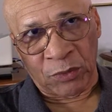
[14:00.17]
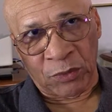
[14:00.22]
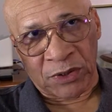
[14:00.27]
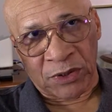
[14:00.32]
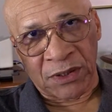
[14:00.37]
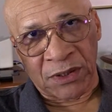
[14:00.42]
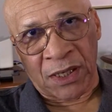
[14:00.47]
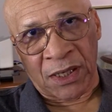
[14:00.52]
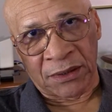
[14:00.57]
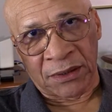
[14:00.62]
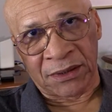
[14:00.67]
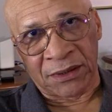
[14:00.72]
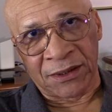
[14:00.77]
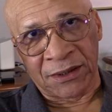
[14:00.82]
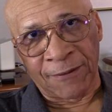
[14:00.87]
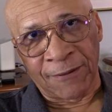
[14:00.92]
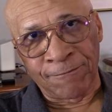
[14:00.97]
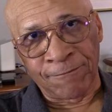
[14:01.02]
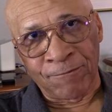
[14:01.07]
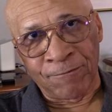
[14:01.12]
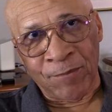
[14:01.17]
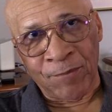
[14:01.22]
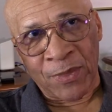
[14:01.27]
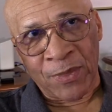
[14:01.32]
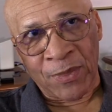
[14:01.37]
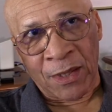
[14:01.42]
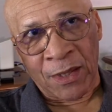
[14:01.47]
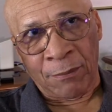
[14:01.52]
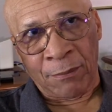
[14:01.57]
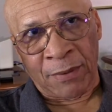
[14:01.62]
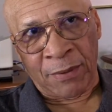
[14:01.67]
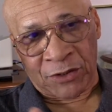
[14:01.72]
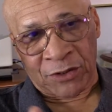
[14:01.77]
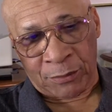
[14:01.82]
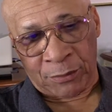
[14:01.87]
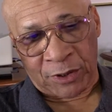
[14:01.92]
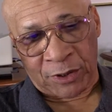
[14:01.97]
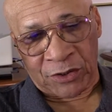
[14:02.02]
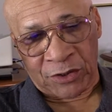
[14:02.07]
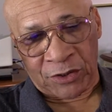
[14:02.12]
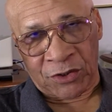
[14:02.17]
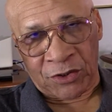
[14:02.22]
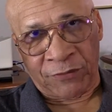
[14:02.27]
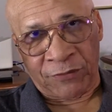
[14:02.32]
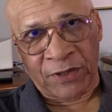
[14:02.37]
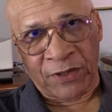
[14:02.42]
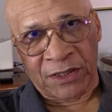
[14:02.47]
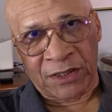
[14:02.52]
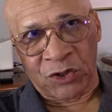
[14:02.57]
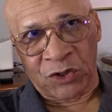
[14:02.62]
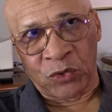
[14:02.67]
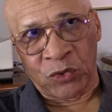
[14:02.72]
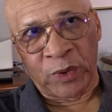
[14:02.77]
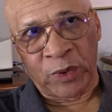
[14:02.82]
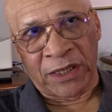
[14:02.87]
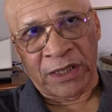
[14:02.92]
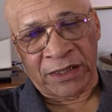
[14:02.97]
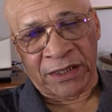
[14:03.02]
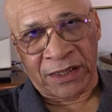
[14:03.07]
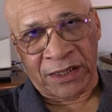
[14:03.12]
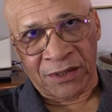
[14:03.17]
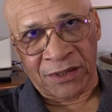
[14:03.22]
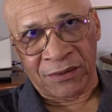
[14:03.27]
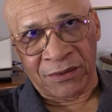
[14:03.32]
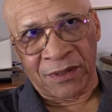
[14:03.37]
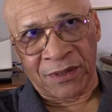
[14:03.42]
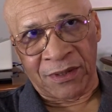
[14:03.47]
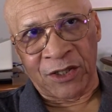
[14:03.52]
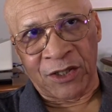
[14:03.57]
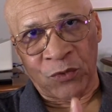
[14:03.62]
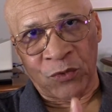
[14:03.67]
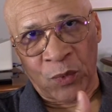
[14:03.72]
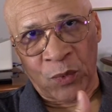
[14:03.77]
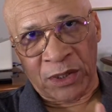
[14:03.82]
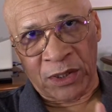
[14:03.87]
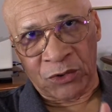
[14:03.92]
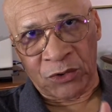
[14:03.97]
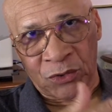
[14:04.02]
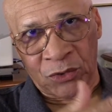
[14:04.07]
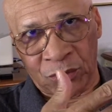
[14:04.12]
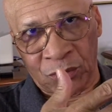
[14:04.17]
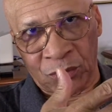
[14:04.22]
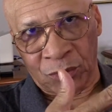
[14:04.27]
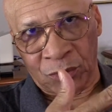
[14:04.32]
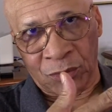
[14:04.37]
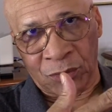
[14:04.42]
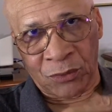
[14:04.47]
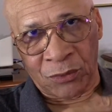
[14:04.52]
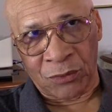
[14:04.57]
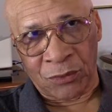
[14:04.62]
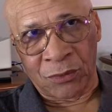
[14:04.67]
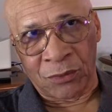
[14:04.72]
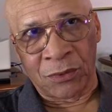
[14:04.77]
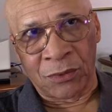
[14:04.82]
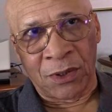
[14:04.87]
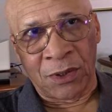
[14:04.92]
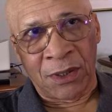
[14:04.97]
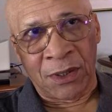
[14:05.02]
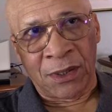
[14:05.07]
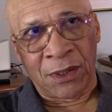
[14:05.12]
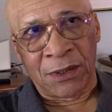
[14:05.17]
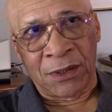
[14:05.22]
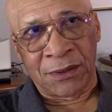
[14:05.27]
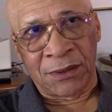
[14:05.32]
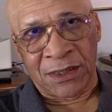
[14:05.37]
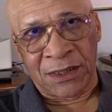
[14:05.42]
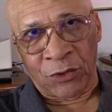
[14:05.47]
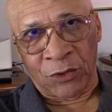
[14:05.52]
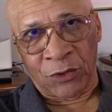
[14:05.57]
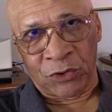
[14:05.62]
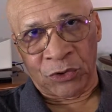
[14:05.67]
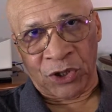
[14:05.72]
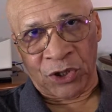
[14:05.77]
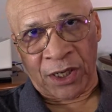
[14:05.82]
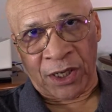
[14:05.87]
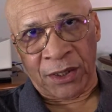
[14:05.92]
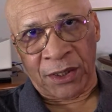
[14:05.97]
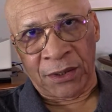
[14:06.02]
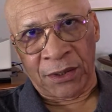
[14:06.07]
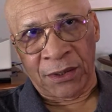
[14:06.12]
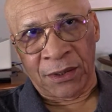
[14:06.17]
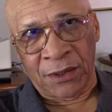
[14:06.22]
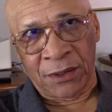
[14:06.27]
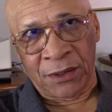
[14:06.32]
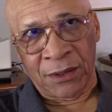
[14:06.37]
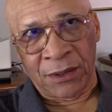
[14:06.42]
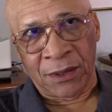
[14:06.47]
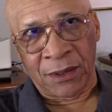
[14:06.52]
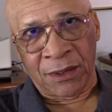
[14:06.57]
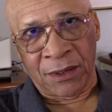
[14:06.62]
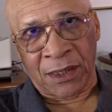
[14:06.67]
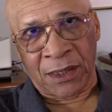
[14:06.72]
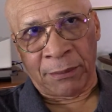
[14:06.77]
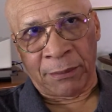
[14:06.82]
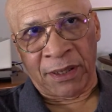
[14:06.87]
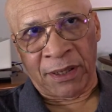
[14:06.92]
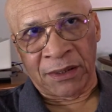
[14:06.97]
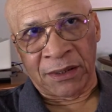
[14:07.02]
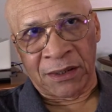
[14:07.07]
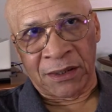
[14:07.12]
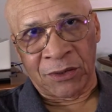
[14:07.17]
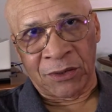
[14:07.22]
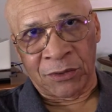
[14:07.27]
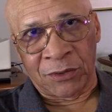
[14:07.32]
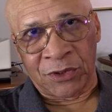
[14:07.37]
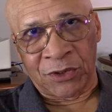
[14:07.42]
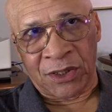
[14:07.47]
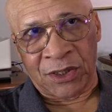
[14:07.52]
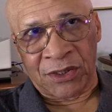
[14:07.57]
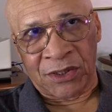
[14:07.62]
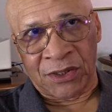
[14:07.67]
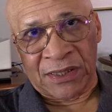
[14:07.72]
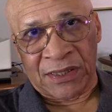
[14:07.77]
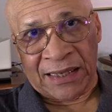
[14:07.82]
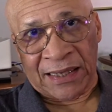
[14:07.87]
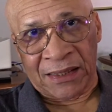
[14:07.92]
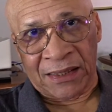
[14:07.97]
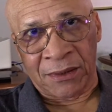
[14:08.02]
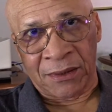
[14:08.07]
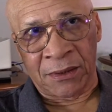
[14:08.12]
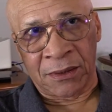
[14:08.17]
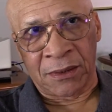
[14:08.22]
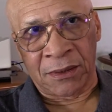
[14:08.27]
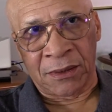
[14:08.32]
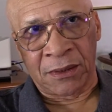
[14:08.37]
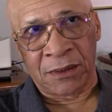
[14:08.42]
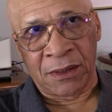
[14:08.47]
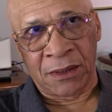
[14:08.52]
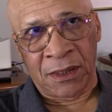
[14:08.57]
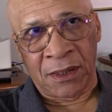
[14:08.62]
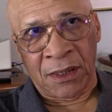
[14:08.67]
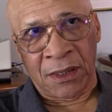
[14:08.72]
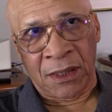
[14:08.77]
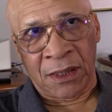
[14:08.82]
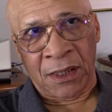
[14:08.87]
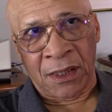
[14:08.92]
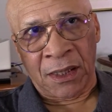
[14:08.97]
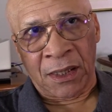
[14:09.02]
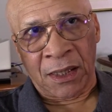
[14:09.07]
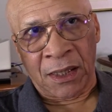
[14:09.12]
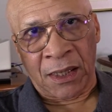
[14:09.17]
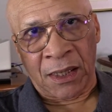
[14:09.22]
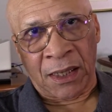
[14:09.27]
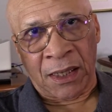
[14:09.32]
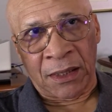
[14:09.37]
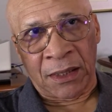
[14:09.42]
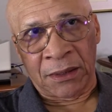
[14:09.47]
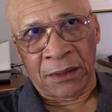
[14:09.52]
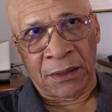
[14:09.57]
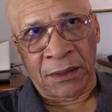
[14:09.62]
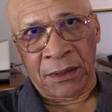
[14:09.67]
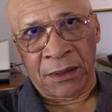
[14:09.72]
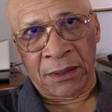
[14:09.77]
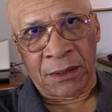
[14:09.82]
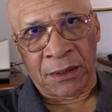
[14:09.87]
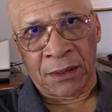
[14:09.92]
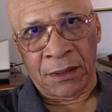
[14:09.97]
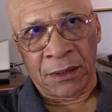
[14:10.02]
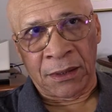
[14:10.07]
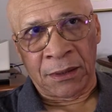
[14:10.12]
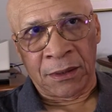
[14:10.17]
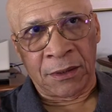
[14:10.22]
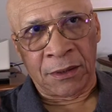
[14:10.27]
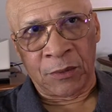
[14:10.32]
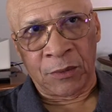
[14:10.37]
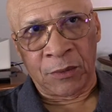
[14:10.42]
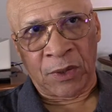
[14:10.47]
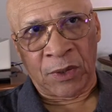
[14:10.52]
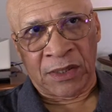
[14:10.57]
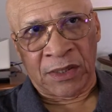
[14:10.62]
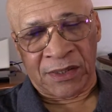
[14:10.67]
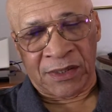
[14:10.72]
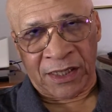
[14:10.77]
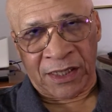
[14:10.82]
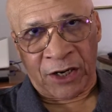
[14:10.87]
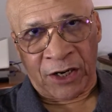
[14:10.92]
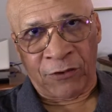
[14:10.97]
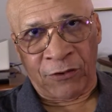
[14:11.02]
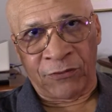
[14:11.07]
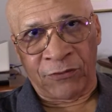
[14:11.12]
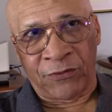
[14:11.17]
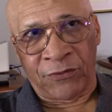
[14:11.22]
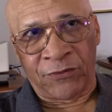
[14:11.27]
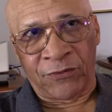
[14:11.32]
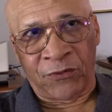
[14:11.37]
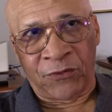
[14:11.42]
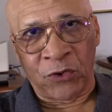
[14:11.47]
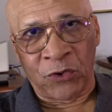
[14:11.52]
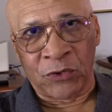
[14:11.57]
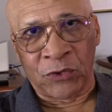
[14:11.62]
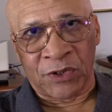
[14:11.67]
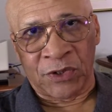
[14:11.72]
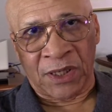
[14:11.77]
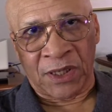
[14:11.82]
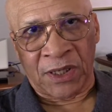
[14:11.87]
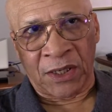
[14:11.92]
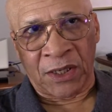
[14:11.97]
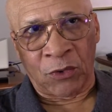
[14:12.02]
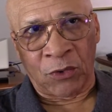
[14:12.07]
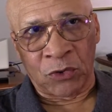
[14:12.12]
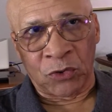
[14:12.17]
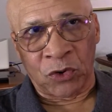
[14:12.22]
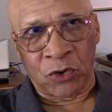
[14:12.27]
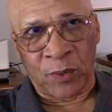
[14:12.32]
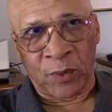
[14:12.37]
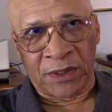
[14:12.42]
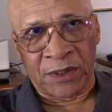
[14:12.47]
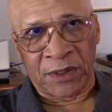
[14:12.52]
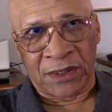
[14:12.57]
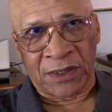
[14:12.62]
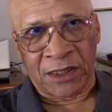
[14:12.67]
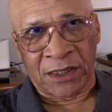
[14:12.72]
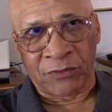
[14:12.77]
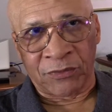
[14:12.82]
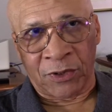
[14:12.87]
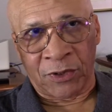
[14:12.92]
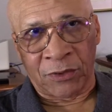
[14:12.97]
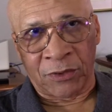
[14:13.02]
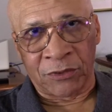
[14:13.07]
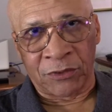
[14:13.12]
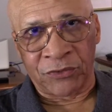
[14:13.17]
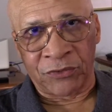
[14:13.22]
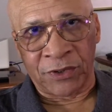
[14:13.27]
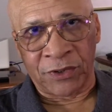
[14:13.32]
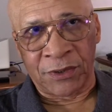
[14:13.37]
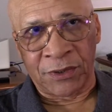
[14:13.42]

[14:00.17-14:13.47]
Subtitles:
nuts, but some of the stuff that he's doing, like yesterday, he went to DOJ, claiming DOJ is his, and instead of focusing on doing things for the country,